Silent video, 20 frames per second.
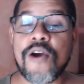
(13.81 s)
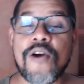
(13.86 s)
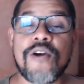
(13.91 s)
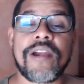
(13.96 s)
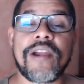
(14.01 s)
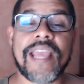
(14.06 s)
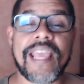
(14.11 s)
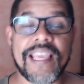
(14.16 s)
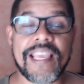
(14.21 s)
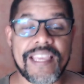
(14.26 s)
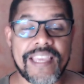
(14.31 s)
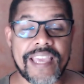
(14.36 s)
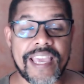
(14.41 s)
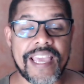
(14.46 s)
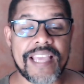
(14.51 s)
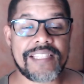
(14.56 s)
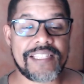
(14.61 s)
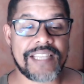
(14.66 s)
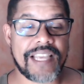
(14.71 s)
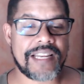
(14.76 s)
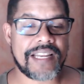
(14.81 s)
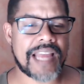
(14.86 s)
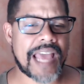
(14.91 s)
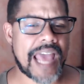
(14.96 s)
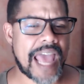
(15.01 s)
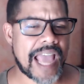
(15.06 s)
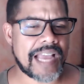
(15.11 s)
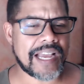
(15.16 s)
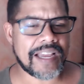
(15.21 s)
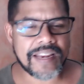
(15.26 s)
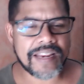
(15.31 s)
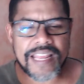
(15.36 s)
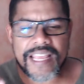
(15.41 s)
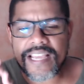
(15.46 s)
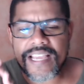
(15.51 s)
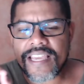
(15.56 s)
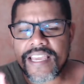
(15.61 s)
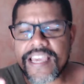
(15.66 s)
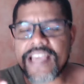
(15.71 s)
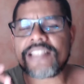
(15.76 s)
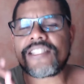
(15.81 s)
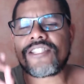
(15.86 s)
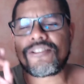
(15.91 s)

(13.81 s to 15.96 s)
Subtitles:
or engaged in egregious